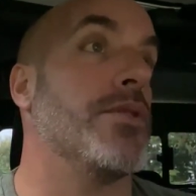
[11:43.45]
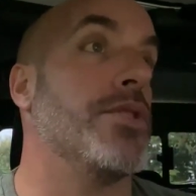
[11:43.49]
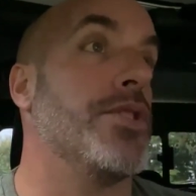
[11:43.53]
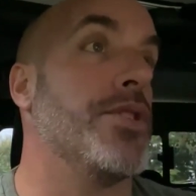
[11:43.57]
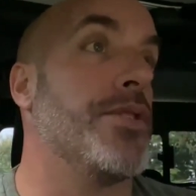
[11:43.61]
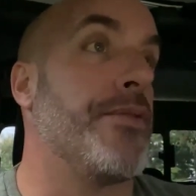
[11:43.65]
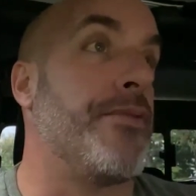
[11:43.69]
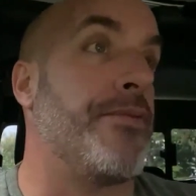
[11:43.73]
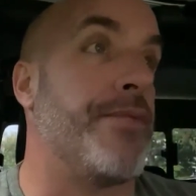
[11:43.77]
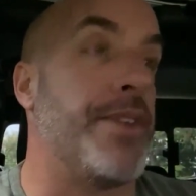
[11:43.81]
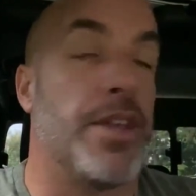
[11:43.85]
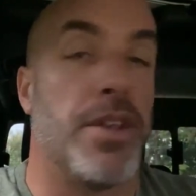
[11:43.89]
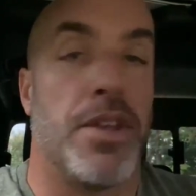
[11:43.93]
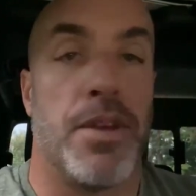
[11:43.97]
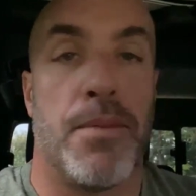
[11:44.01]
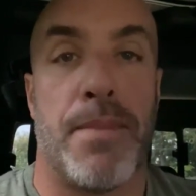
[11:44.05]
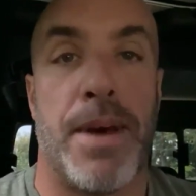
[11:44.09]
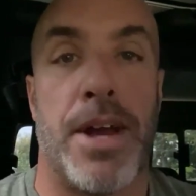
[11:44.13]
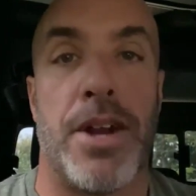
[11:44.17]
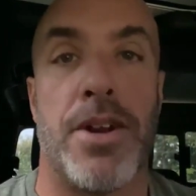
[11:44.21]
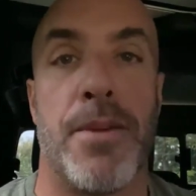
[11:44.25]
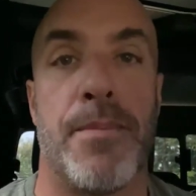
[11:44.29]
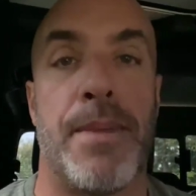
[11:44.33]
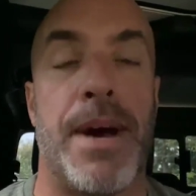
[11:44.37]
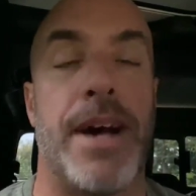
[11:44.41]
You're feeling
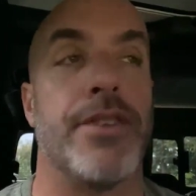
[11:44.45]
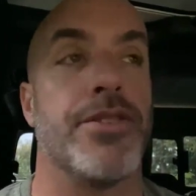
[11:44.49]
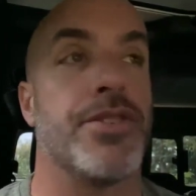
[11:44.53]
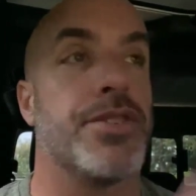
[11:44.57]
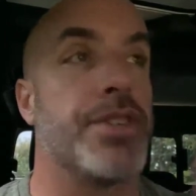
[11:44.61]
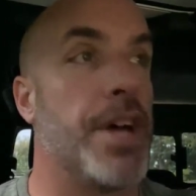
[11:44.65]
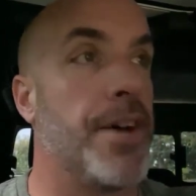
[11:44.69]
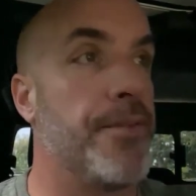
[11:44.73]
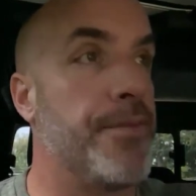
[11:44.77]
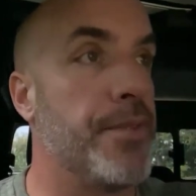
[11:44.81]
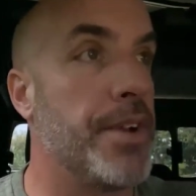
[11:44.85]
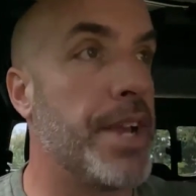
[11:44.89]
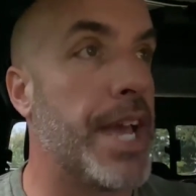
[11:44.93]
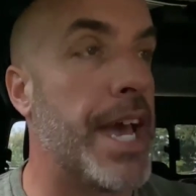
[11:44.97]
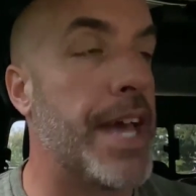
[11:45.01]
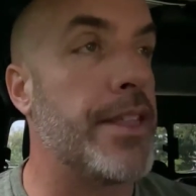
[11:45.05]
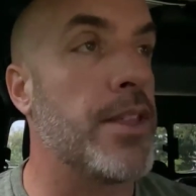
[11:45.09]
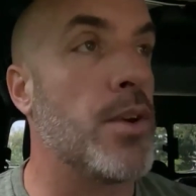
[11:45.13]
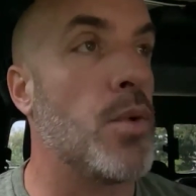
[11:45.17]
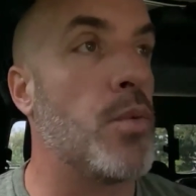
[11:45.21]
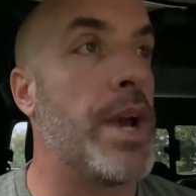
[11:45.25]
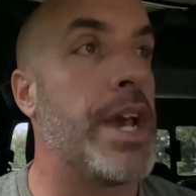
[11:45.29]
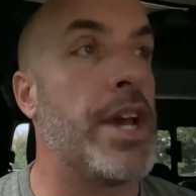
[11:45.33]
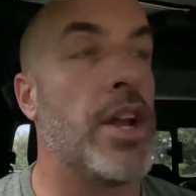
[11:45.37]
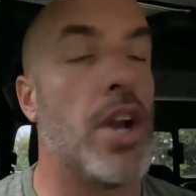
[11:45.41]
better about yourself. You're getting
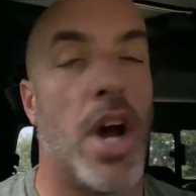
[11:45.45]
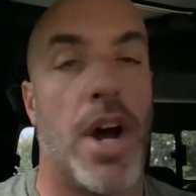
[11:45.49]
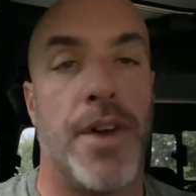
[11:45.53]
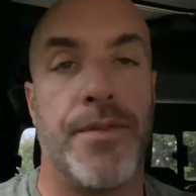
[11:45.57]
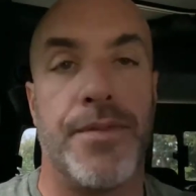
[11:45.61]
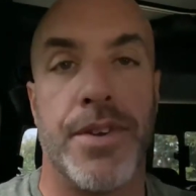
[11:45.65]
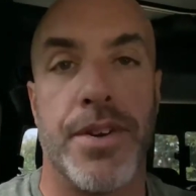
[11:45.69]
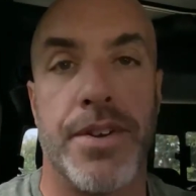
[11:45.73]
the weight off.